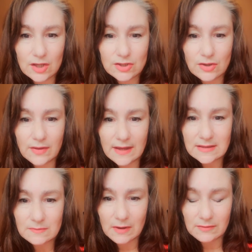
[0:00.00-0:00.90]
So
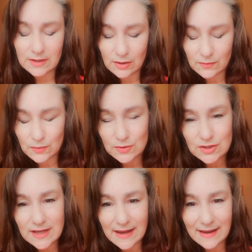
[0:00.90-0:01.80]
that's my video for
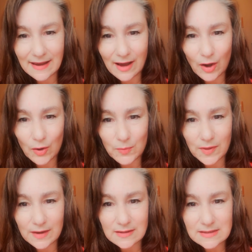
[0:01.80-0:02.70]
today. I hope
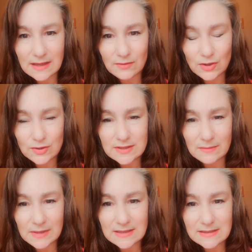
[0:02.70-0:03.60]
that it's given you some
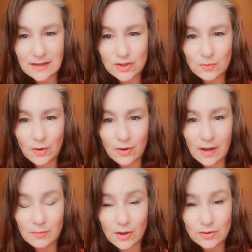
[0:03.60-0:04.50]
insight. Tomorrow
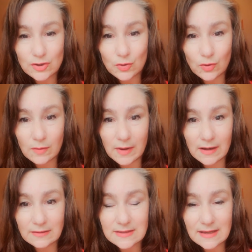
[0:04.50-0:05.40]
I'm going to talk
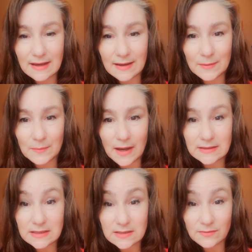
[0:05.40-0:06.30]
about
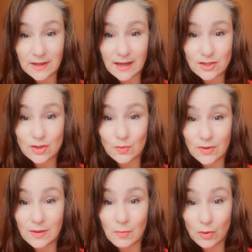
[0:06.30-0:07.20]
identification
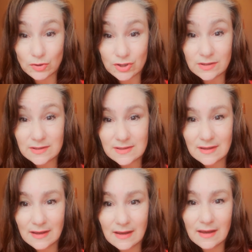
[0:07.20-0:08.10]
with emotions.
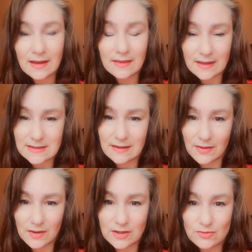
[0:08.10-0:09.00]
That's
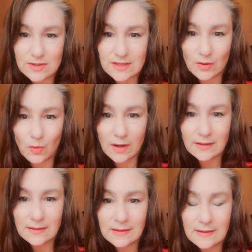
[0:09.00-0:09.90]
another interesting one.